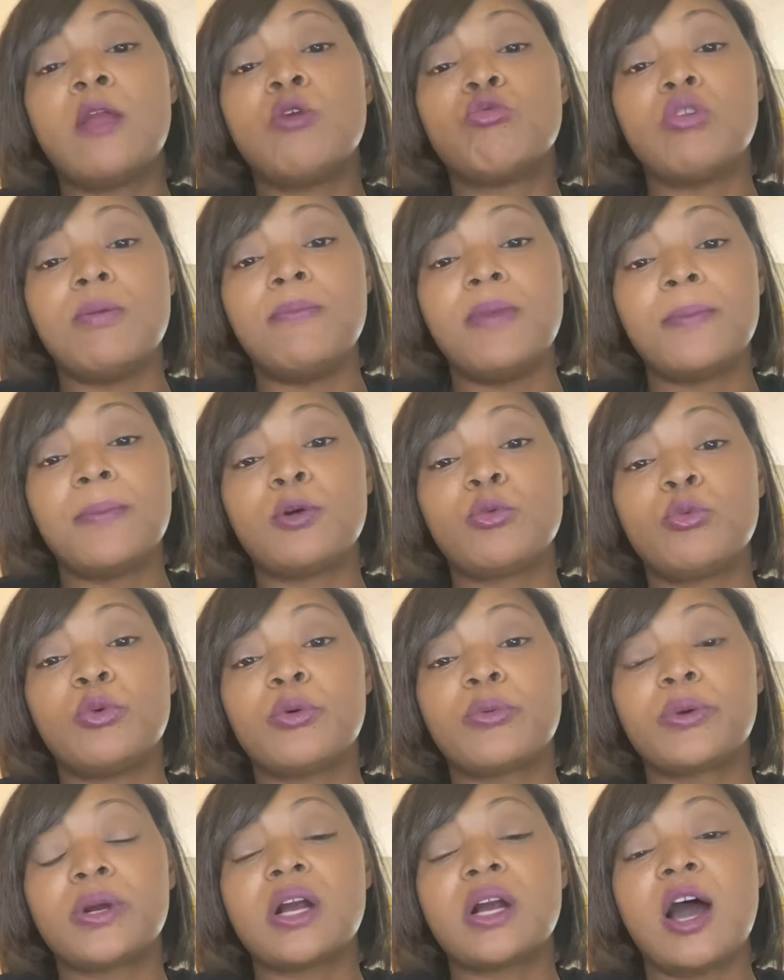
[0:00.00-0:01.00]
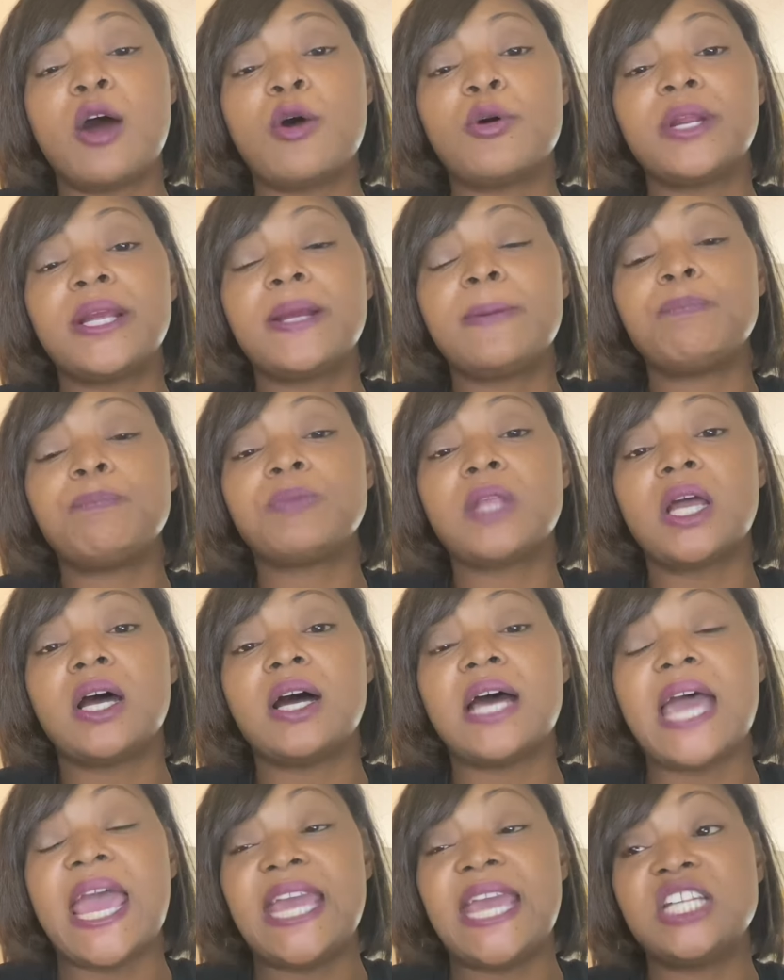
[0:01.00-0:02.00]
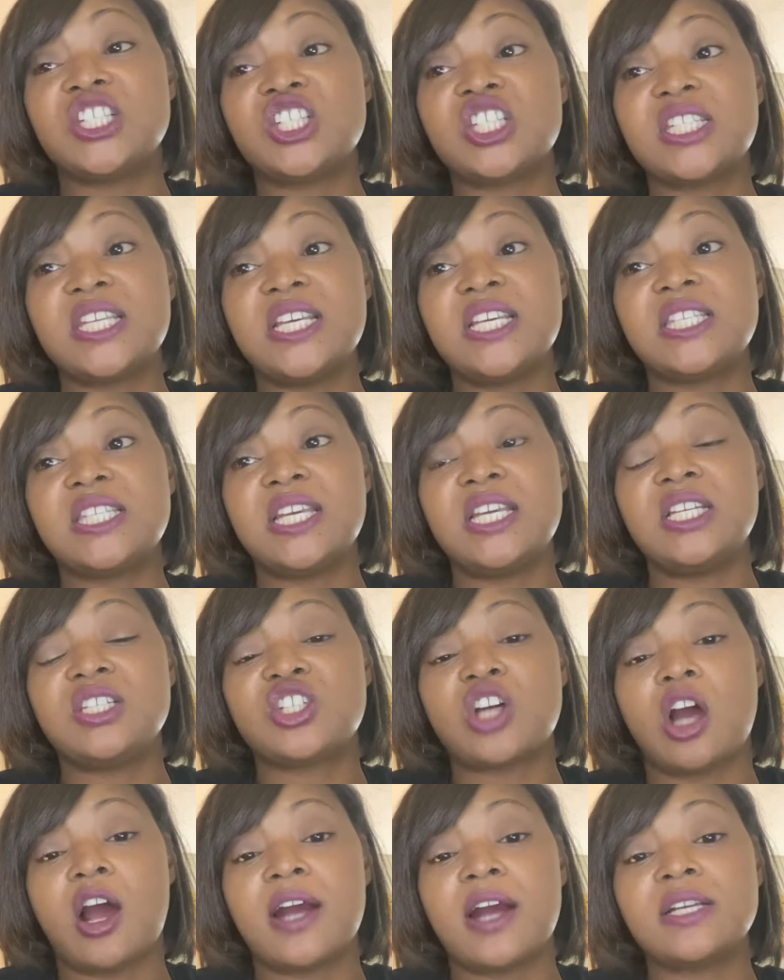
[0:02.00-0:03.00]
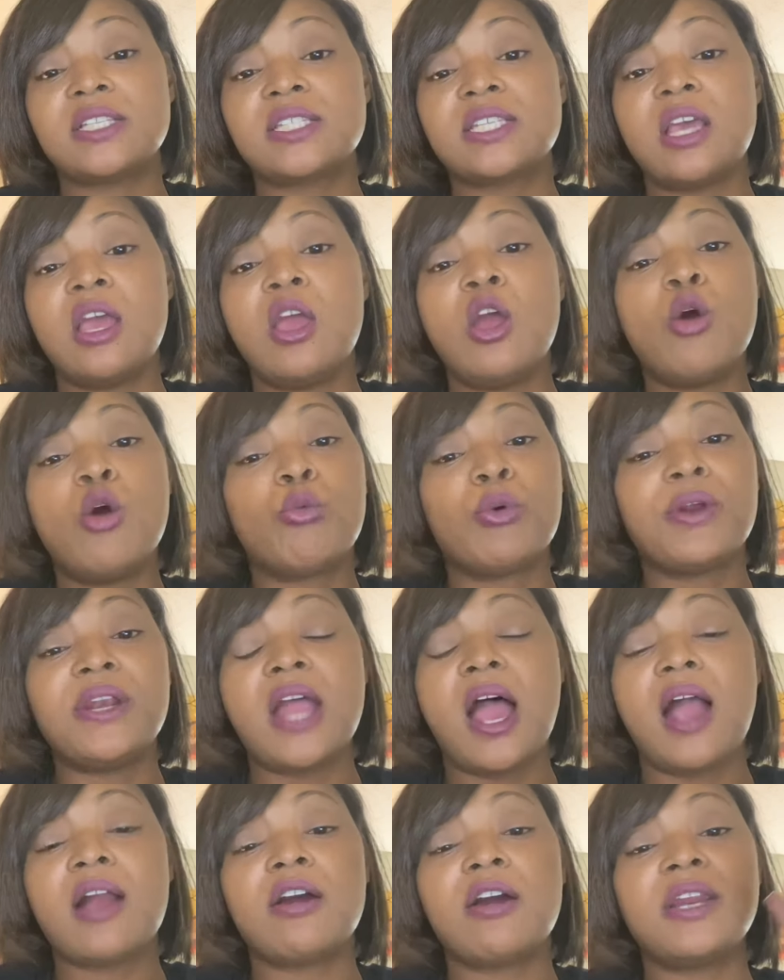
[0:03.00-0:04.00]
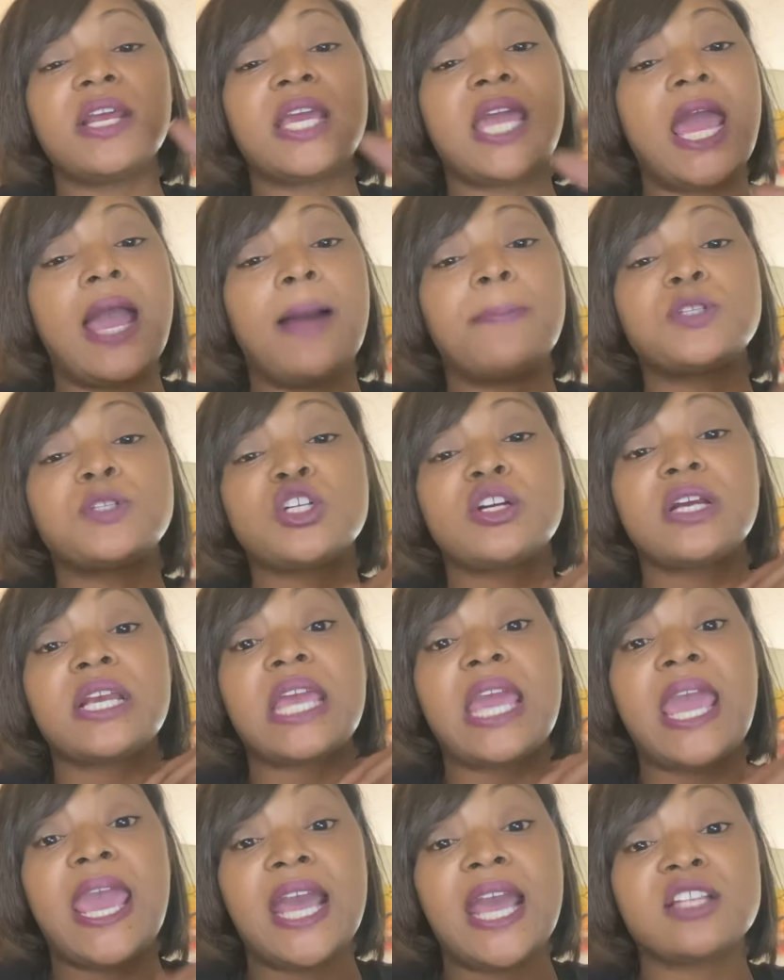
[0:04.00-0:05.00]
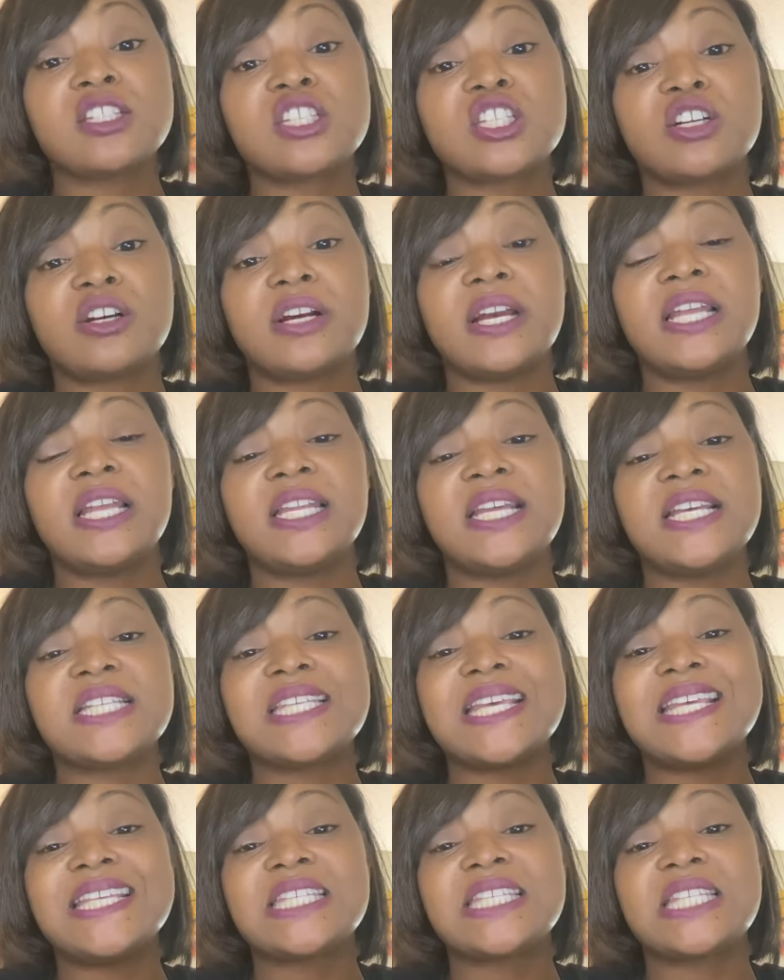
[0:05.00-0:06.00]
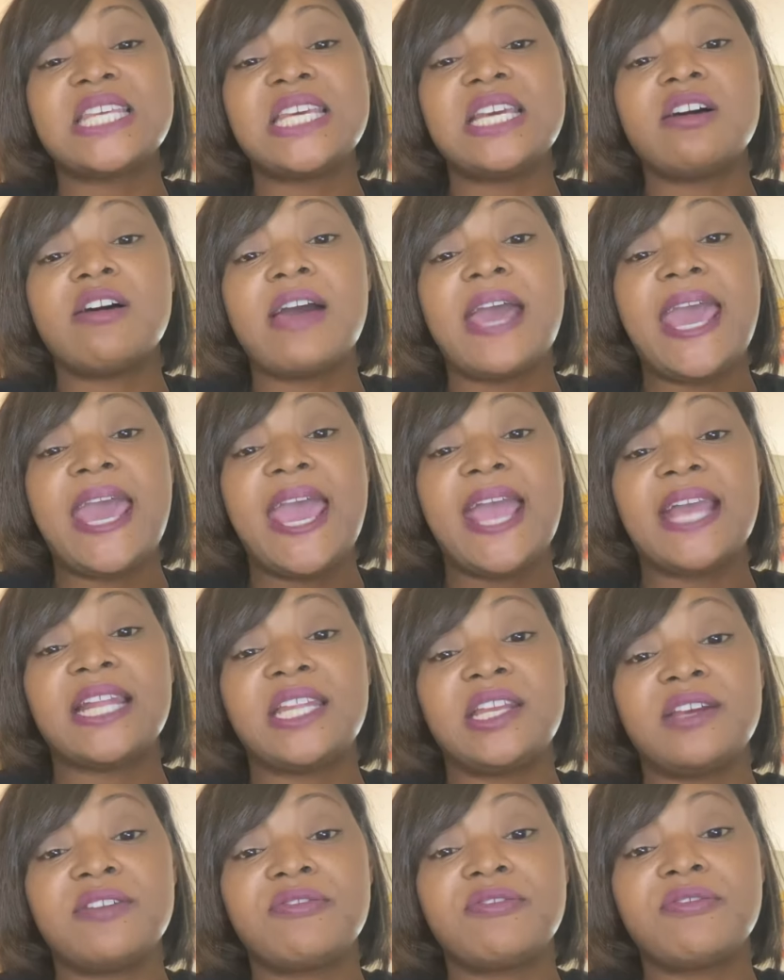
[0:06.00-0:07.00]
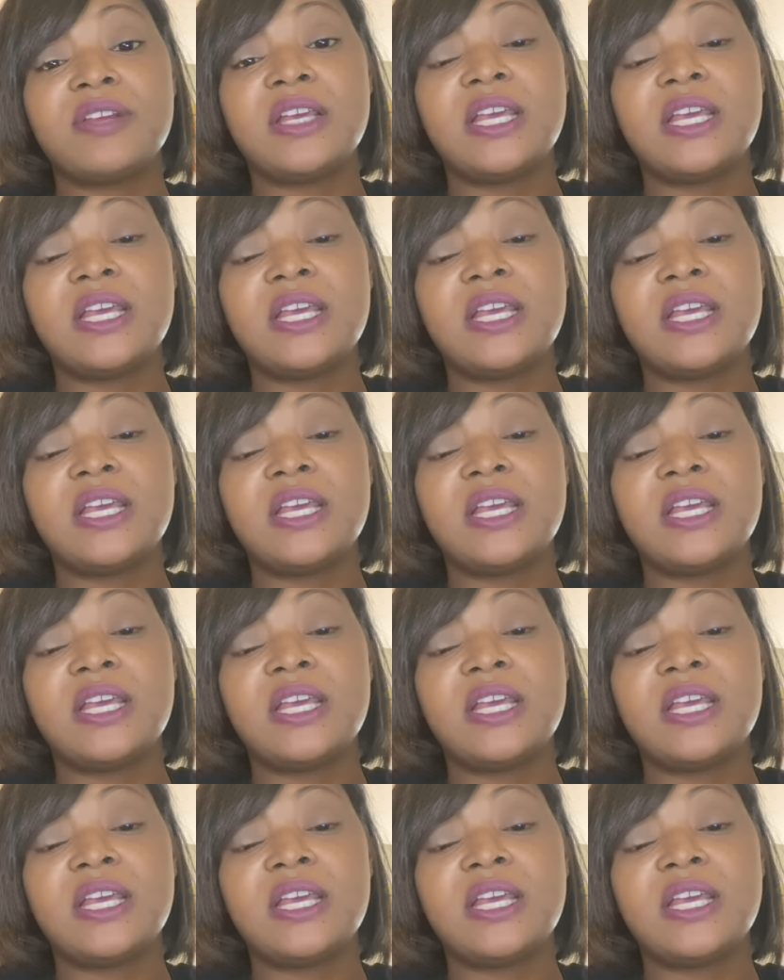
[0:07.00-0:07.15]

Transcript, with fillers: Remember, when we're coding HCC charts, we're not going to capture cancer unless it's still active.